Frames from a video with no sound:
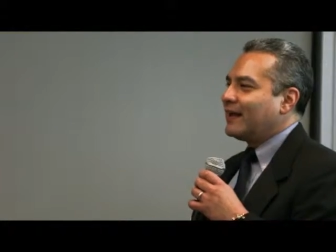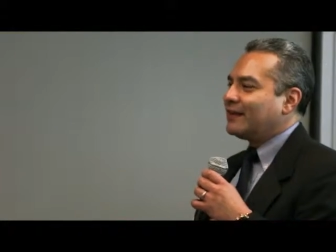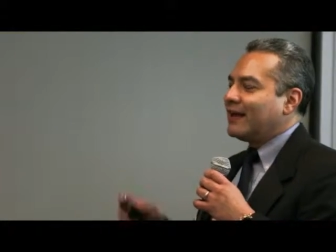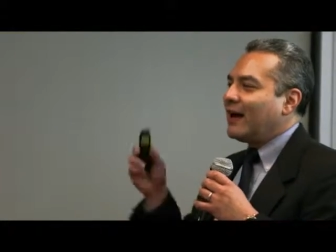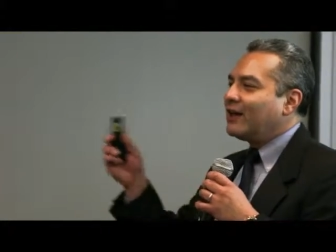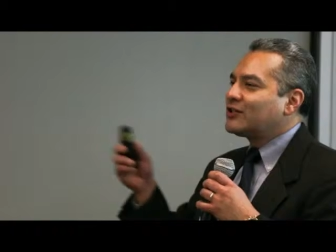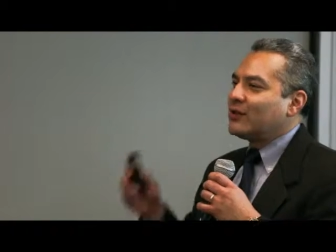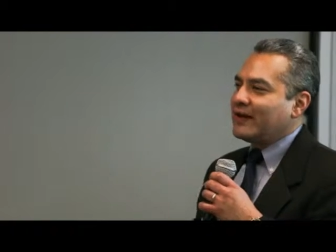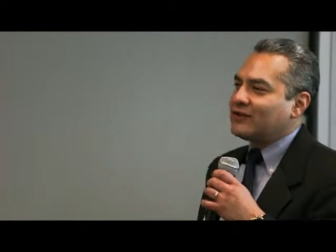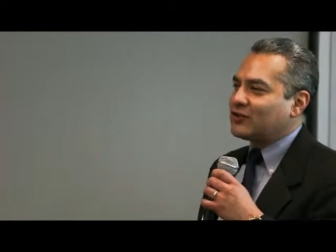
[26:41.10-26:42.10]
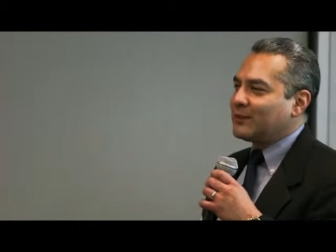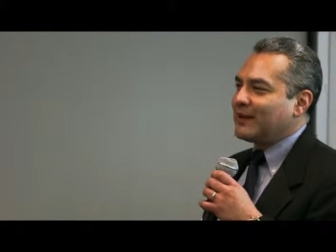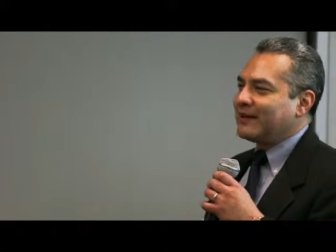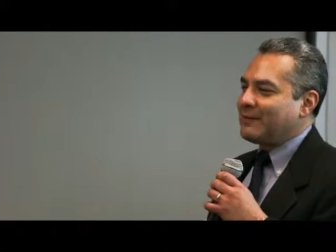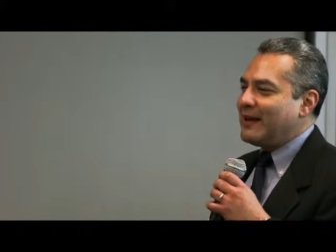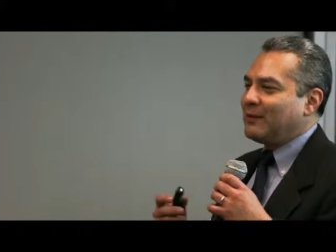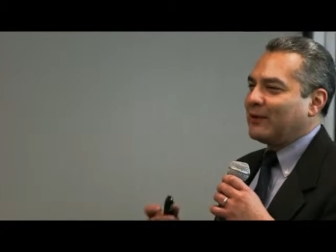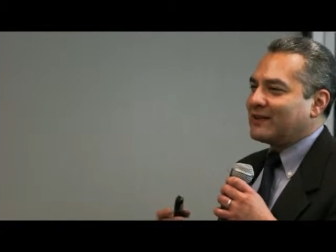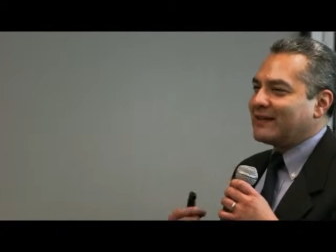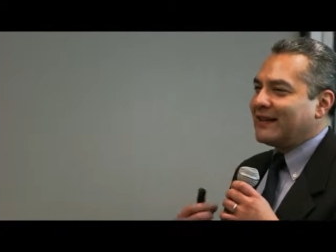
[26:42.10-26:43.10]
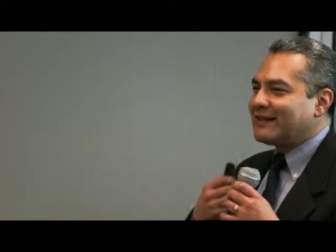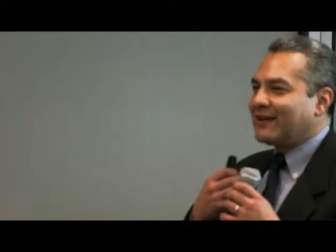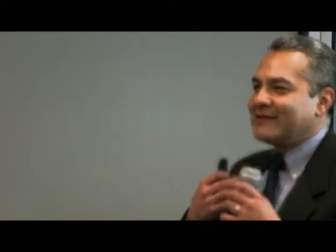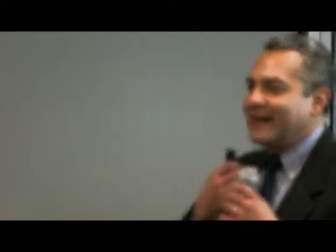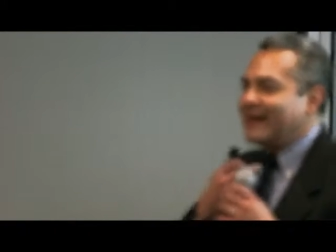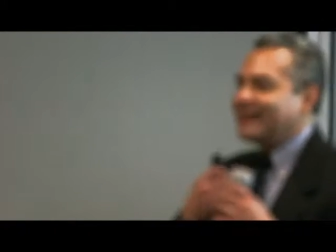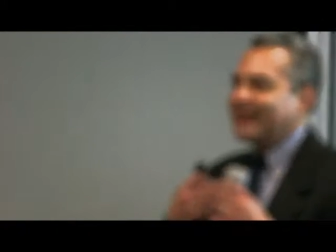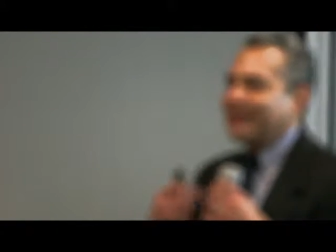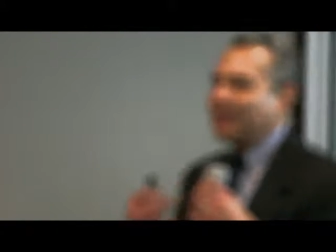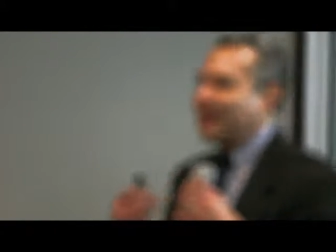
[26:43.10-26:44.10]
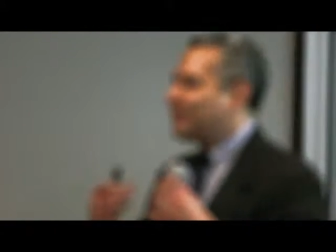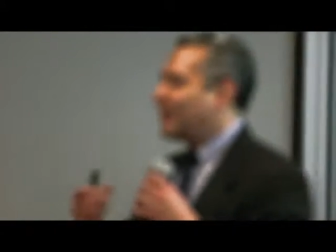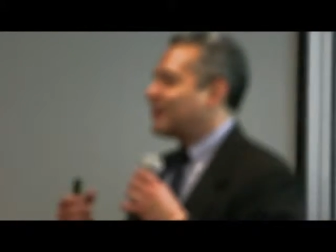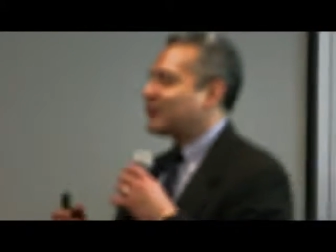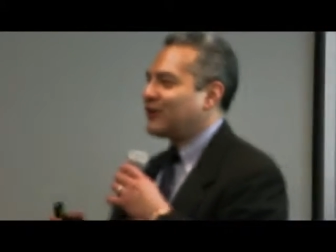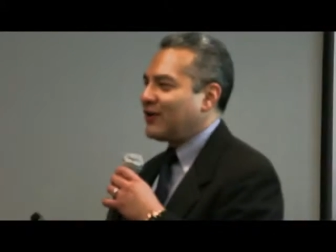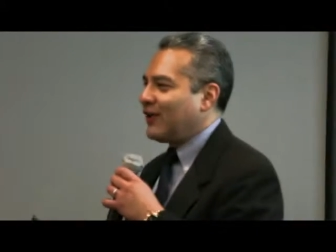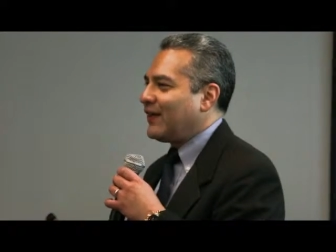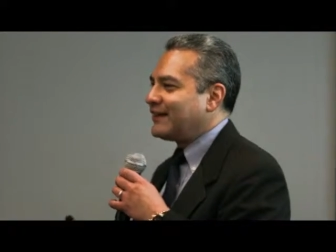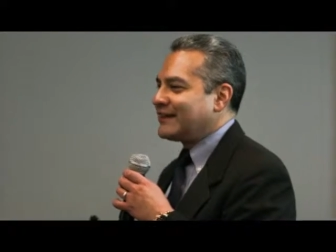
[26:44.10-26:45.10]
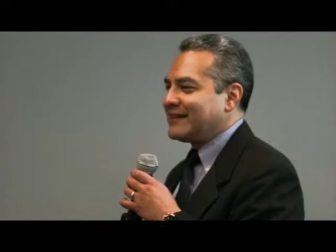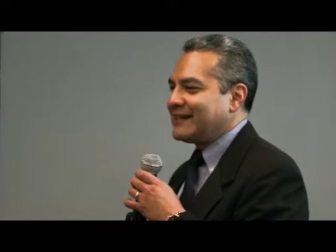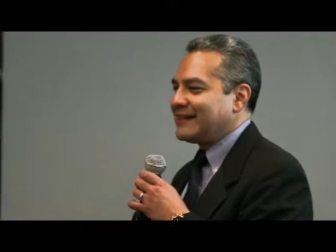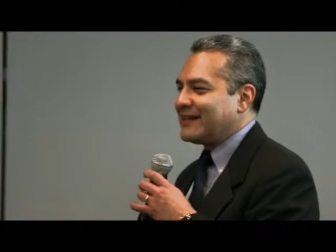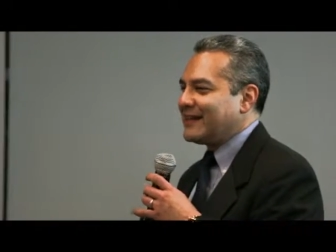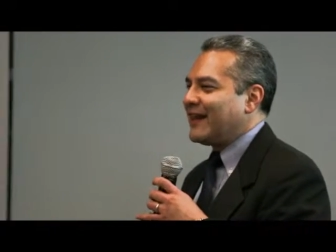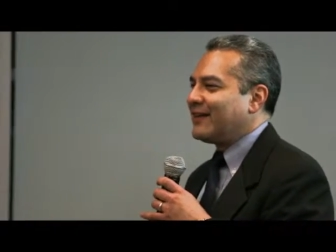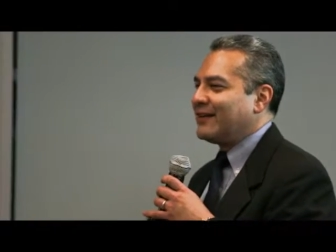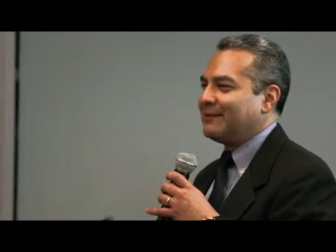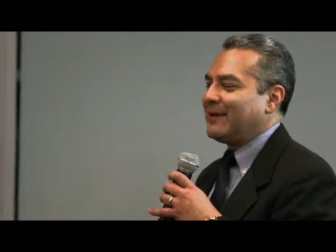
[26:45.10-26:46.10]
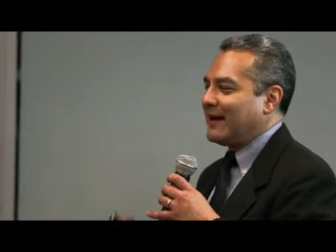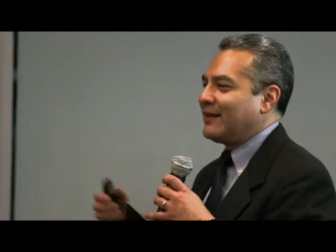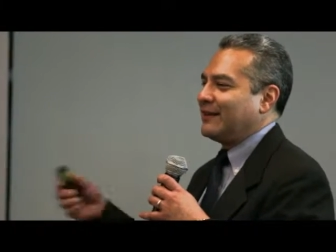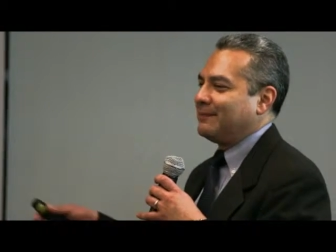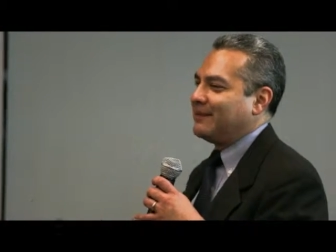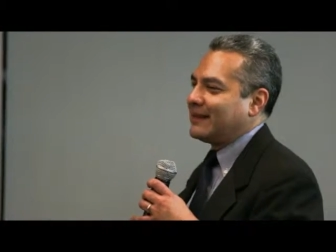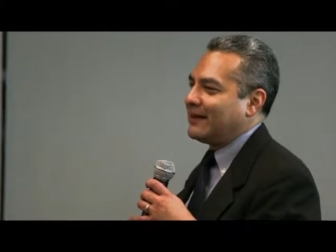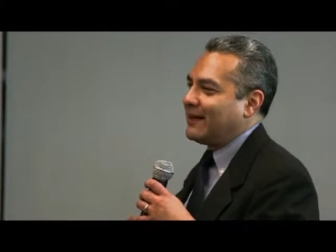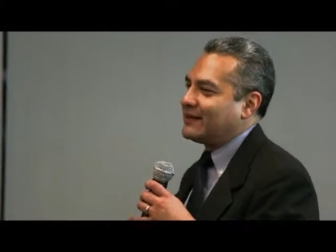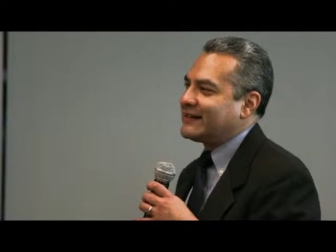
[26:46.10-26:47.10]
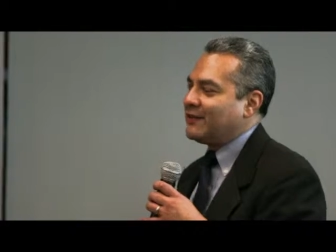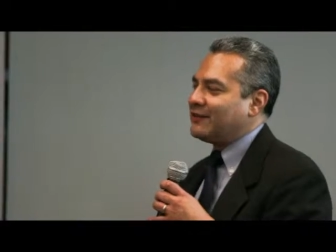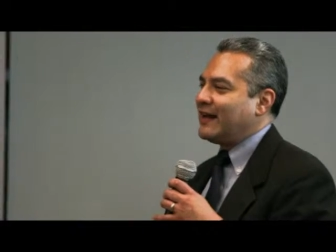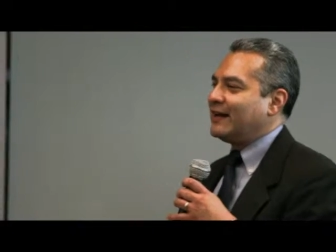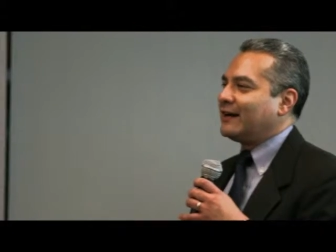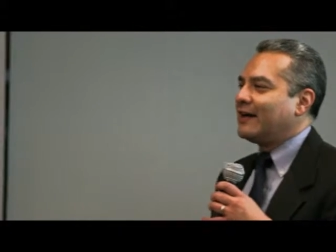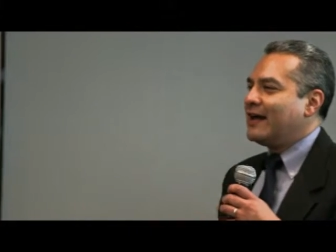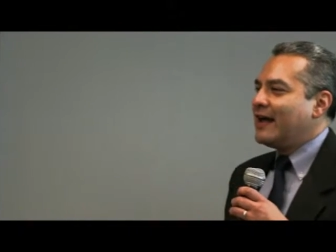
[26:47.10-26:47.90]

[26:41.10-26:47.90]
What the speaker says: They also instrument the people, so they start taking their blood pressure and all that just as another set of data.